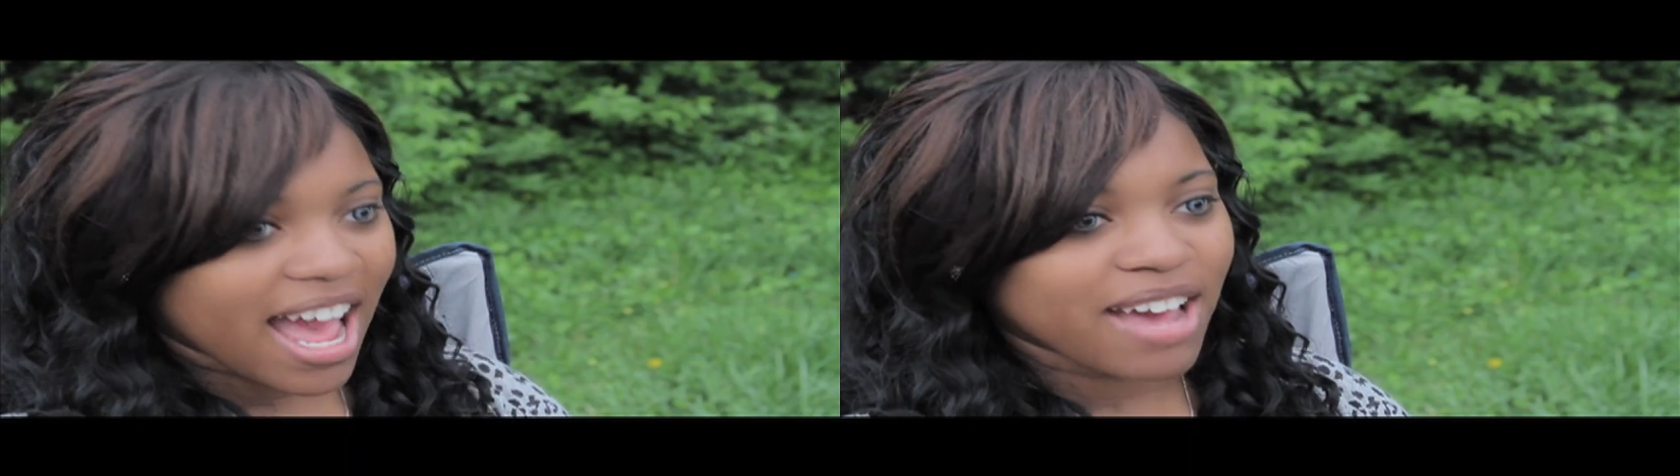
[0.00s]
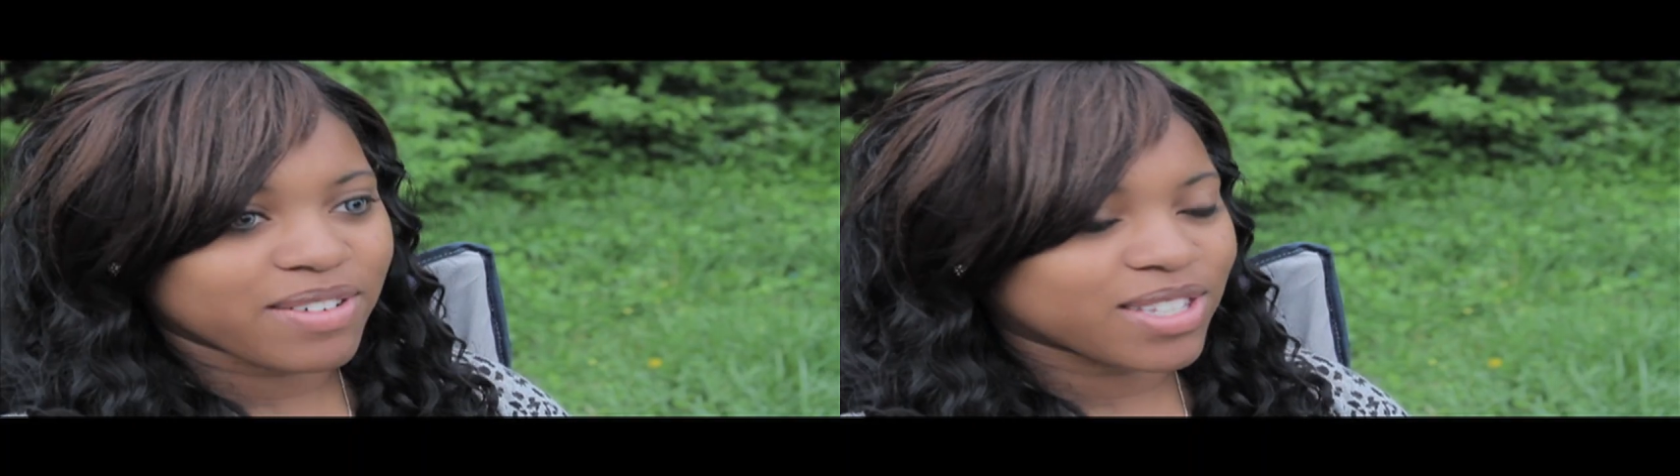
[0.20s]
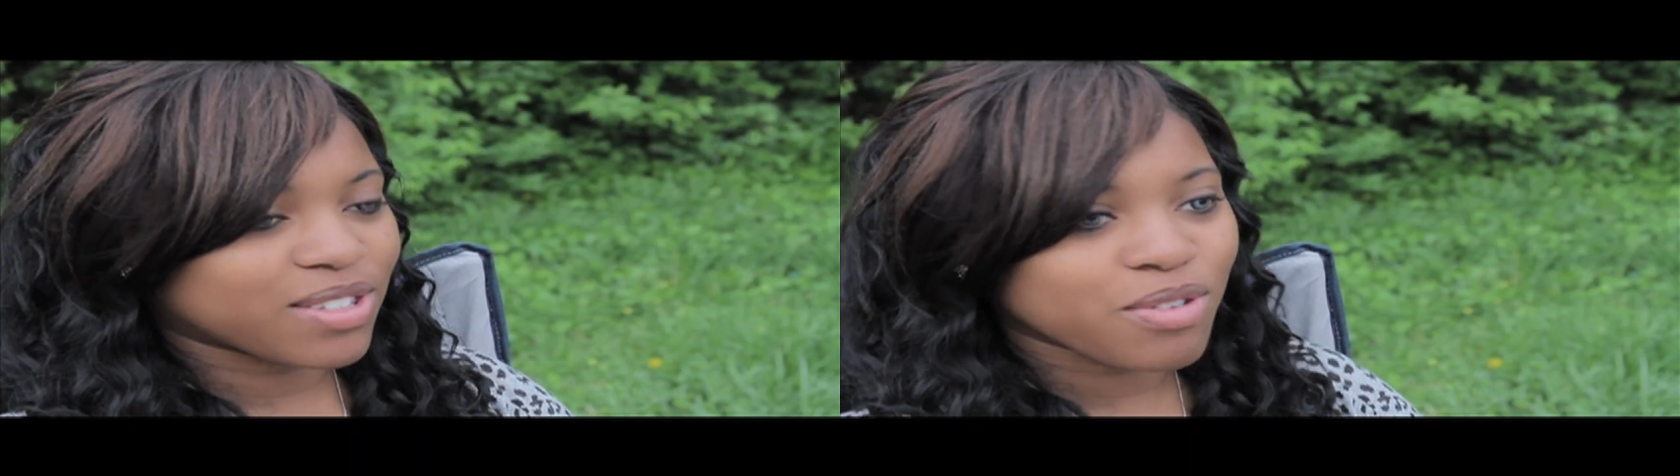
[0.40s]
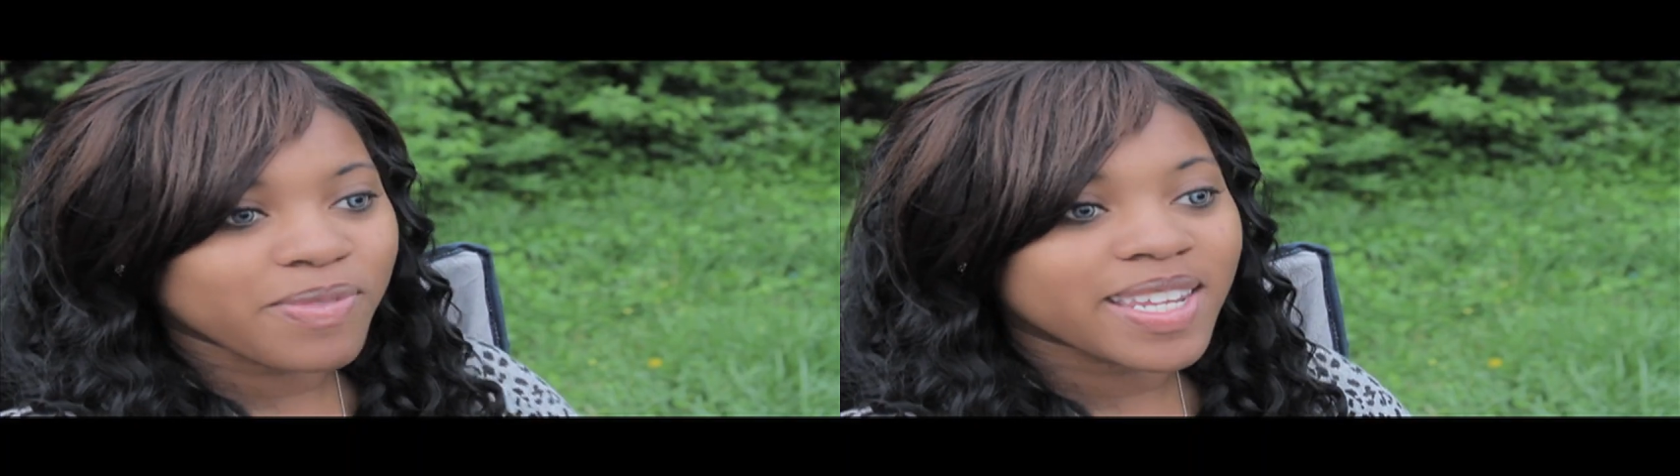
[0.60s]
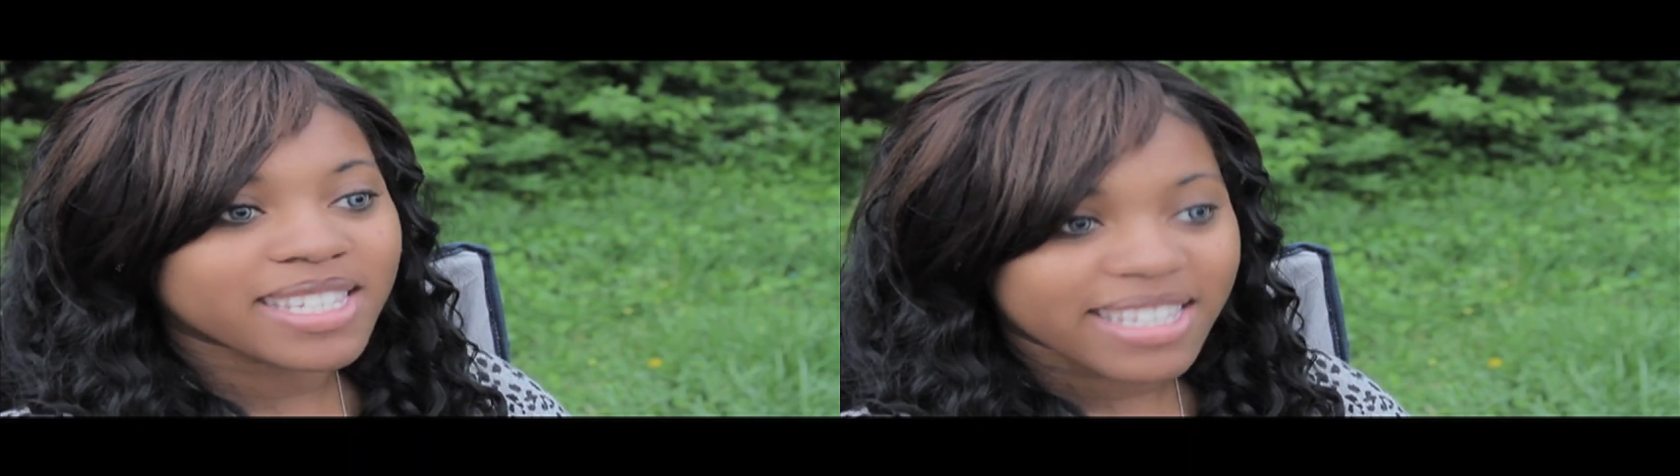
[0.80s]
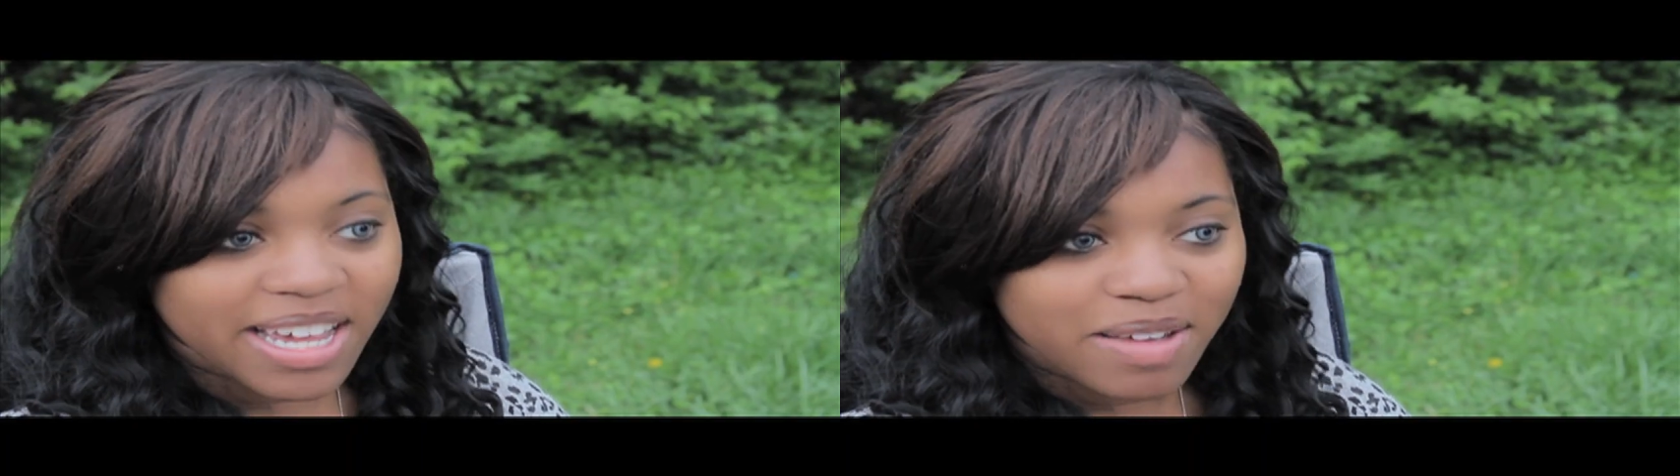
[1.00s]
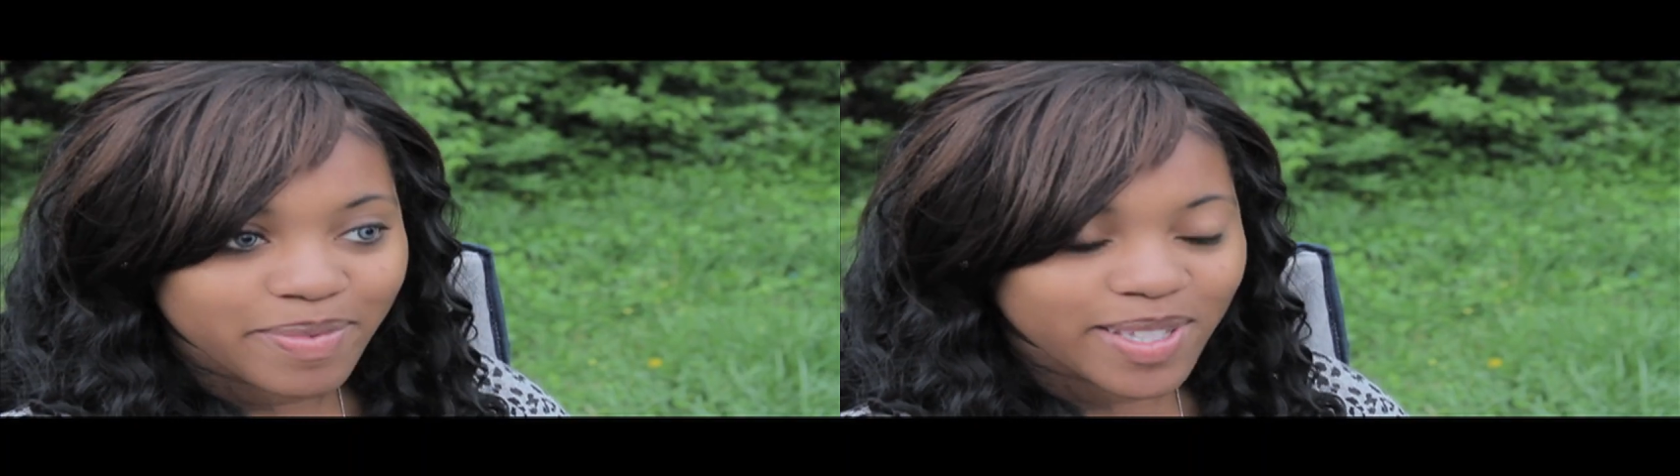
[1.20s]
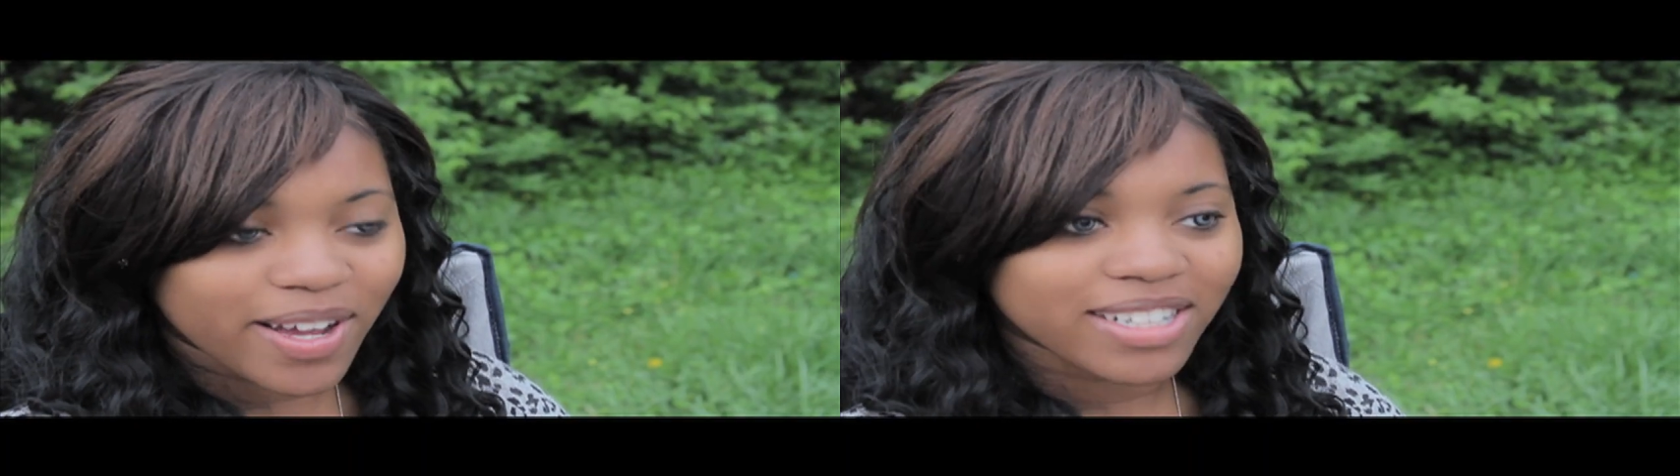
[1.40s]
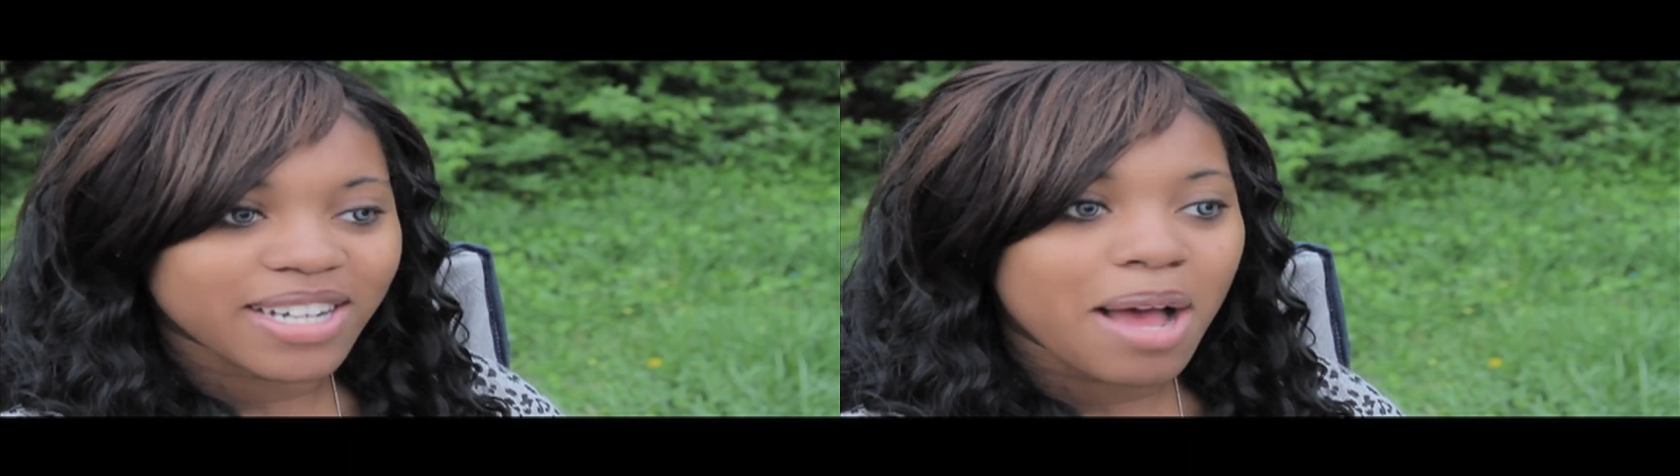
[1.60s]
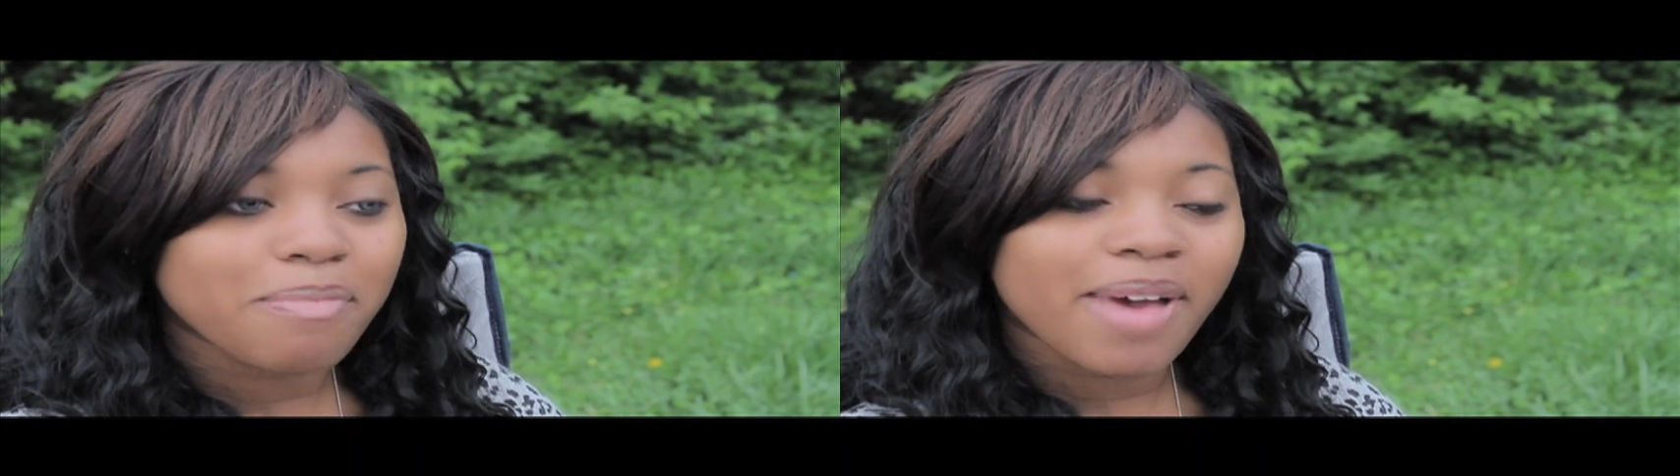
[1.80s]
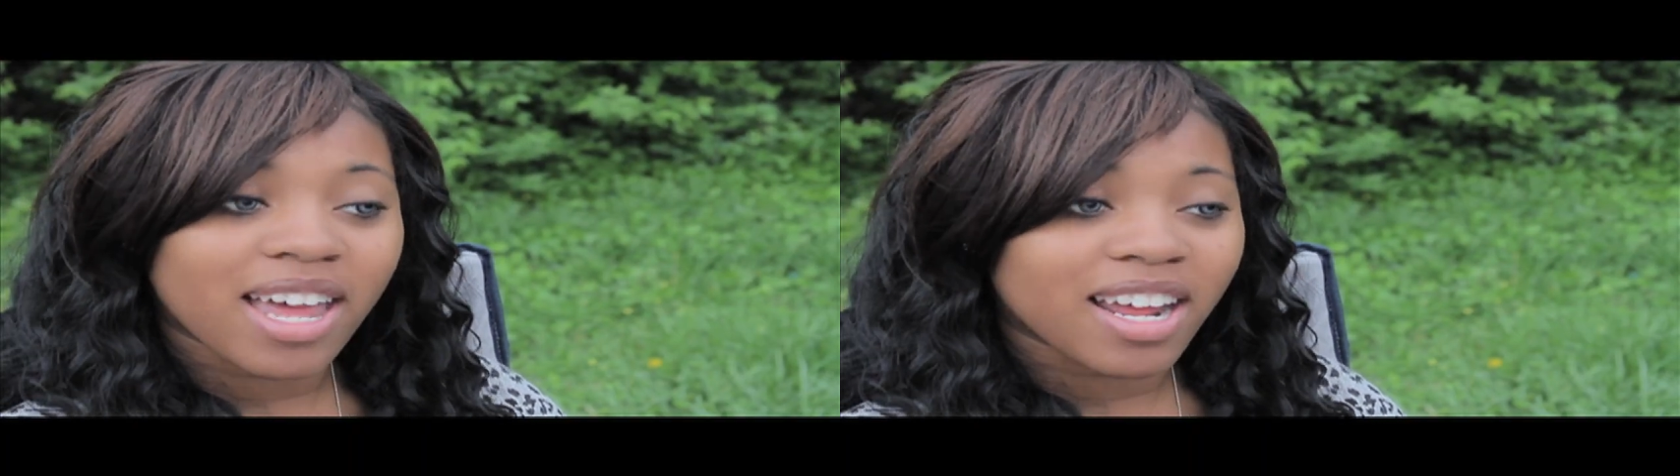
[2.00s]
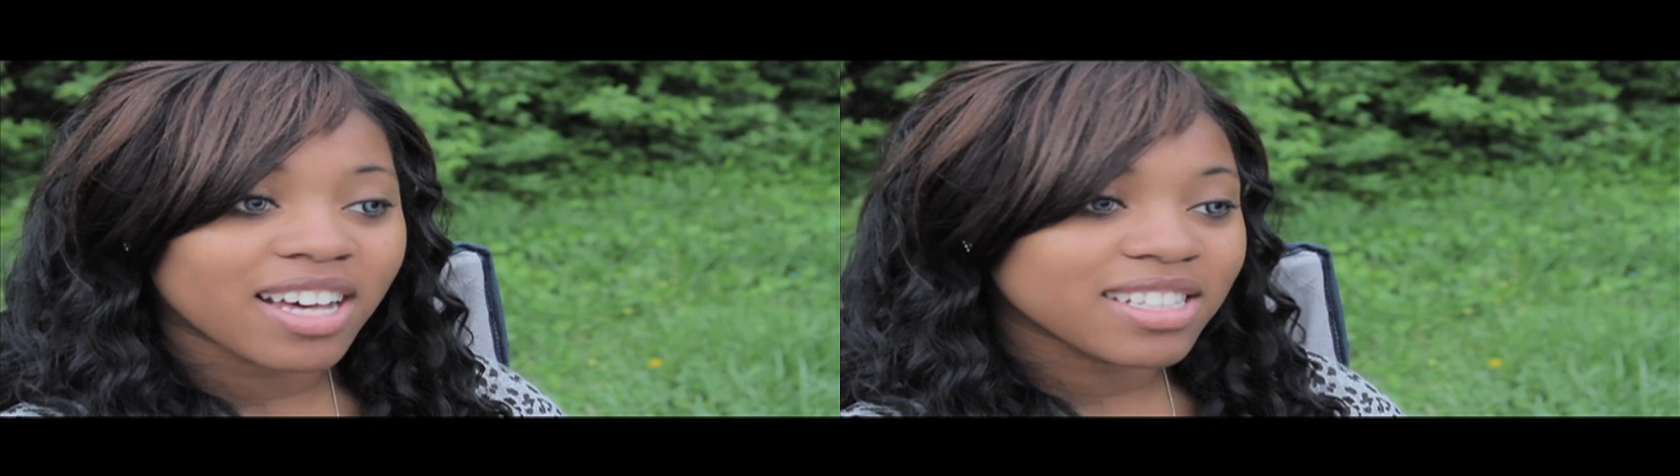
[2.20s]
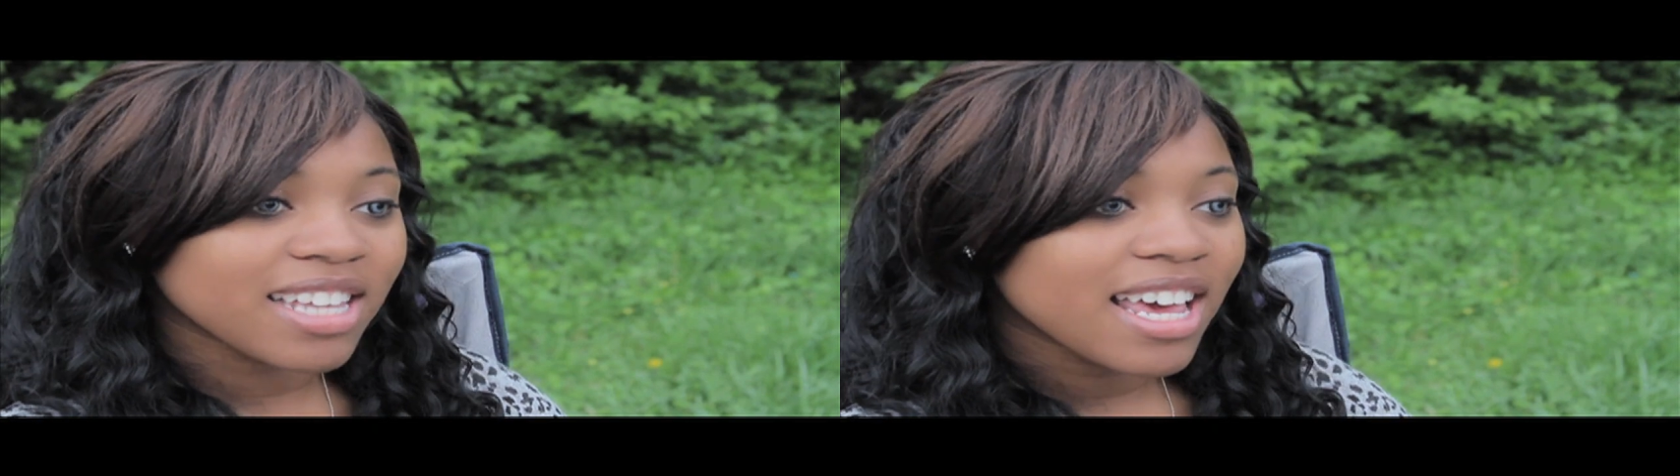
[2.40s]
It was too many steps, so I tried Madoxx.